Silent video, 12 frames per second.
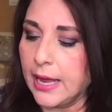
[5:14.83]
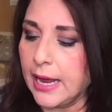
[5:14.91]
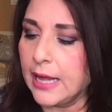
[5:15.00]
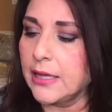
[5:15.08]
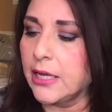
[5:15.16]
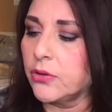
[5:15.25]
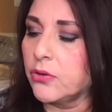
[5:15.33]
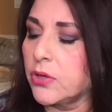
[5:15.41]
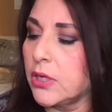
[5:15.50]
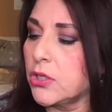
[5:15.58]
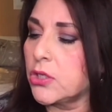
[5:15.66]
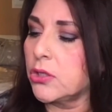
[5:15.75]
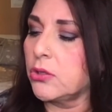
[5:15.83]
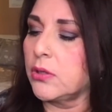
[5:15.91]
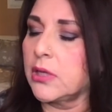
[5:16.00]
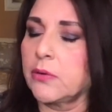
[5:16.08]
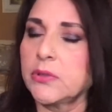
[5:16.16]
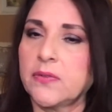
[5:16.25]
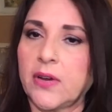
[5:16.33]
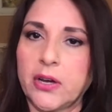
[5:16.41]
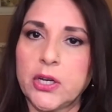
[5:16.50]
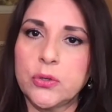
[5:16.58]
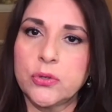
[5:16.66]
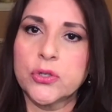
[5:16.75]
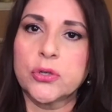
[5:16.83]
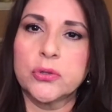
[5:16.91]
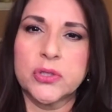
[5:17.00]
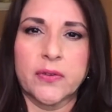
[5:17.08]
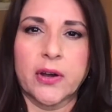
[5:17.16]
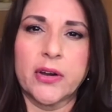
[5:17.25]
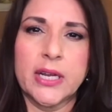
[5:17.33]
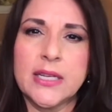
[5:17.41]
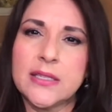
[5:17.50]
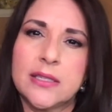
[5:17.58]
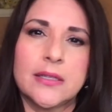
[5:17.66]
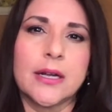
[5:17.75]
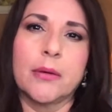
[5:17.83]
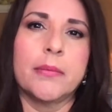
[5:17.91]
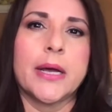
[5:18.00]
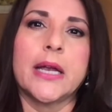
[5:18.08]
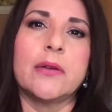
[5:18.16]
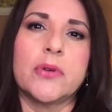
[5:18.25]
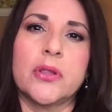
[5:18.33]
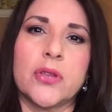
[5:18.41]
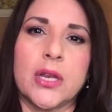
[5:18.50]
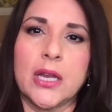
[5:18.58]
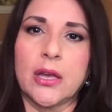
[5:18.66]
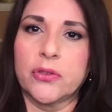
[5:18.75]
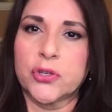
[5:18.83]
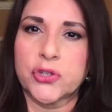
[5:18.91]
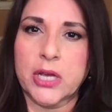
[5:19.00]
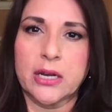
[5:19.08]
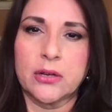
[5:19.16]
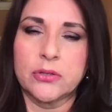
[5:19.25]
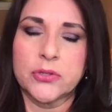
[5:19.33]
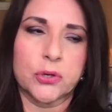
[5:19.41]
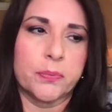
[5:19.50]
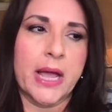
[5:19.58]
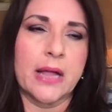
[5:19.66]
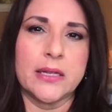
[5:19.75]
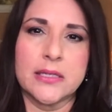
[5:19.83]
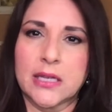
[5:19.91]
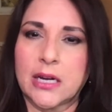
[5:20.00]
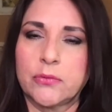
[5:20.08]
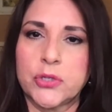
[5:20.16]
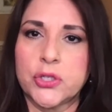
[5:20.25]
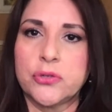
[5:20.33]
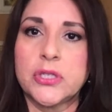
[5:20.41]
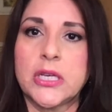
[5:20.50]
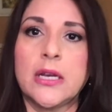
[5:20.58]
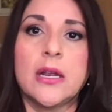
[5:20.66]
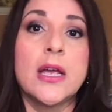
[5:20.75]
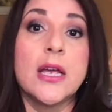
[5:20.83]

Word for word: And the other thing too, they was very neutral, it was very easy to combine with any other shadows or palettes that I was using.